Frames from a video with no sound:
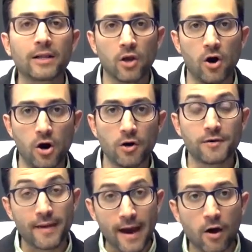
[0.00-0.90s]
law,
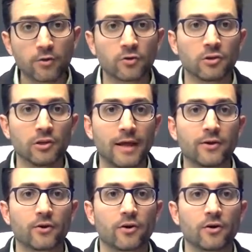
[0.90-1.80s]
now your
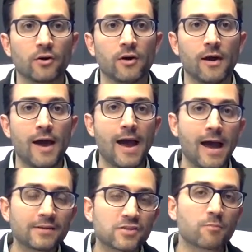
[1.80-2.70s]
lender
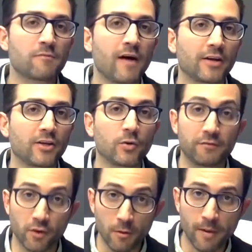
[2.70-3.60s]
has to provide you, if
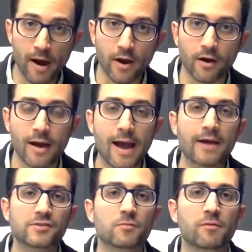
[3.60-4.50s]
you're a buyer,
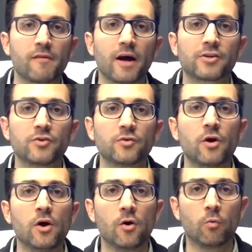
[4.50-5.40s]
has to provide you
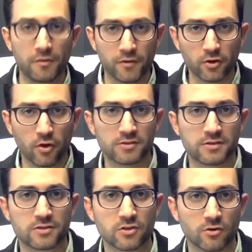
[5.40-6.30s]
with your closing
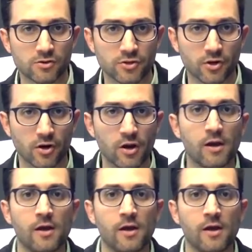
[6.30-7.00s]
disclosure